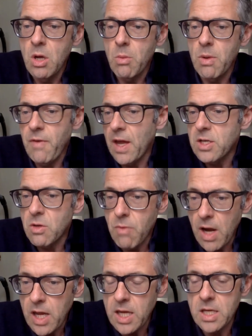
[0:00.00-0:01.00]
We've had to
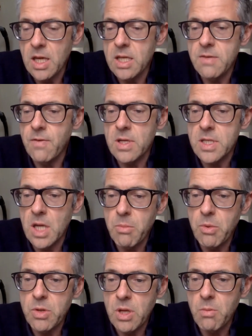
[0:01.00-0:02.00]
recognize, for
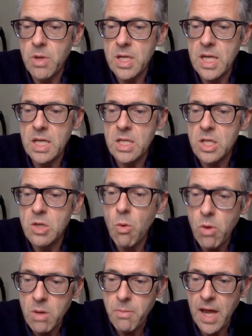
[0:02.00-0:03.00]
example, that we need to
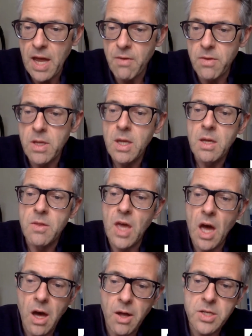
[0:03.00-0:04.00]
talk about the
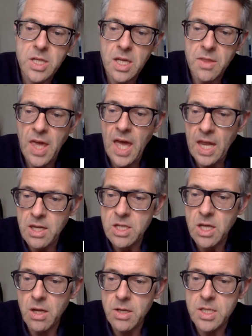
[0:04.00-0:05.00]
Arctic and the
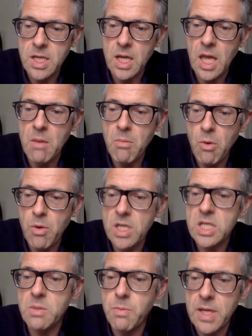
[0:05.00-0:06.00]
Antarctic in more
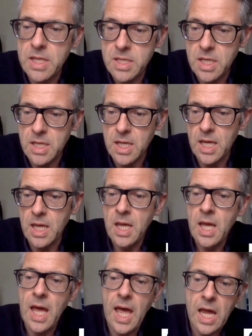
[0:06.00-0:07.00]
explicitly
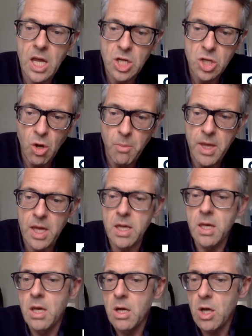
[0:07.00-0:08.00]
economic,
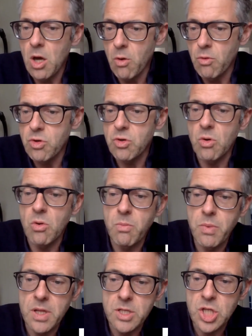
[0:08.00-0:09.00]
cultural,
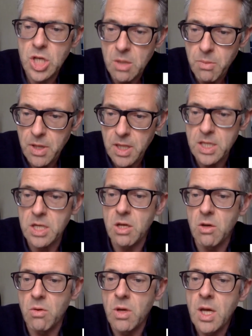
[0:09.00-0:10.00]

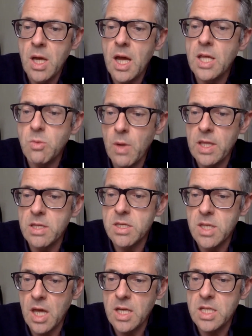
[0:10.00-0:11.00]
geopolitical, as well as
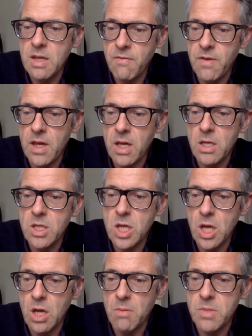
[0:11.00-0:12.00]
scientific
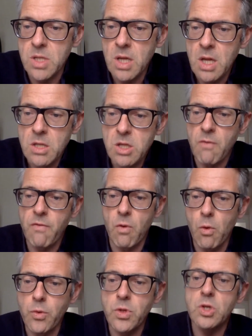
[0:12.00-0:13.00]
terms. So for
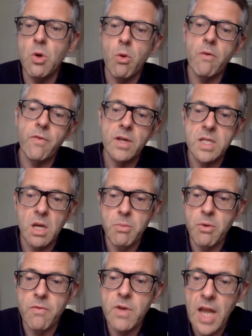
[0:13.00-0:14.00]
all the talk, for
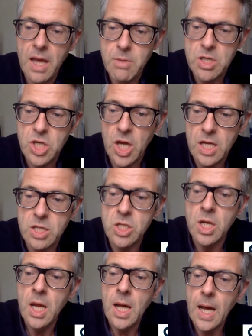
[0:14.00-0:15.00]
example, of climate change,
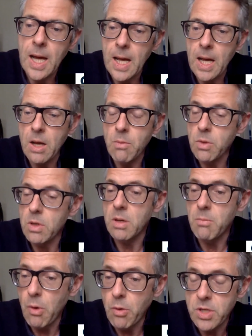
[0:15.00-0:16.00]

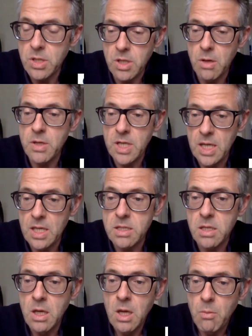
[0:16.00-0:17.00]
important though it
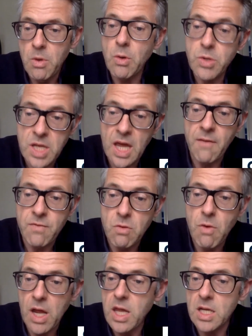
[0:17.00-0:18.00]
is, we also have to
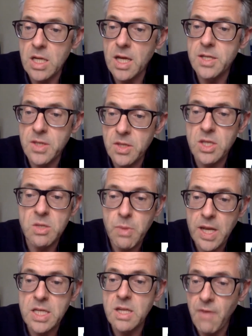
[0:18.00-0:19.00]
recognize that there's
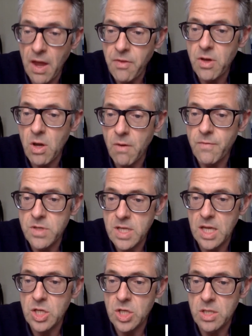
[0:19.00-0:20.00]
plenty of other
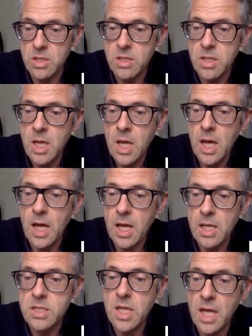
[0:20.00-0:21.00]
conversations.
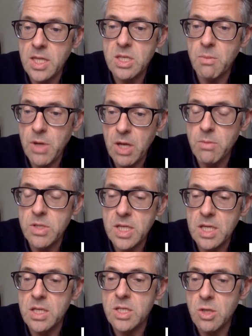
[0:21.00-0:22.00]
Science
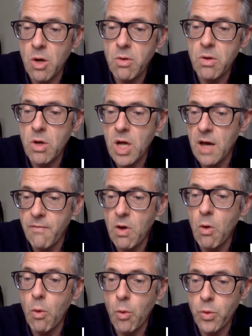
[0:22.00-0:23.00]
diplomacy does not cover
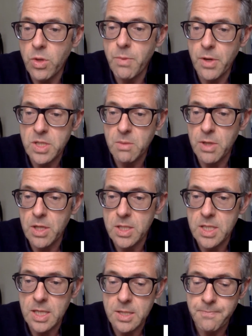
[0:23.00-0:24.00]
all the
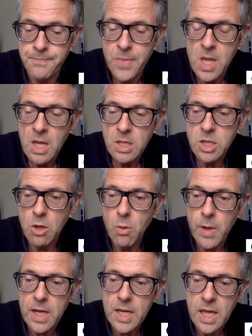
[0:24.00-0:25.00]
possibilities. So
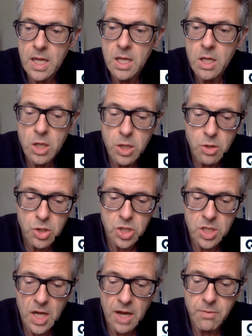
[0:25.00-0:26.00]
quickly, in
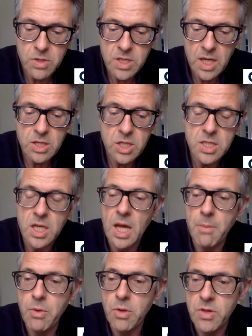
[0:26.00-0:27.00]
conclusion, I would say just a
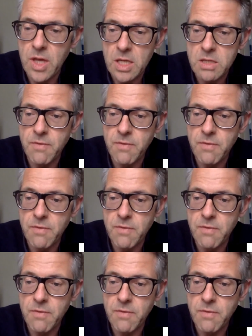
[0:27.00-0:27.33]
couple of things.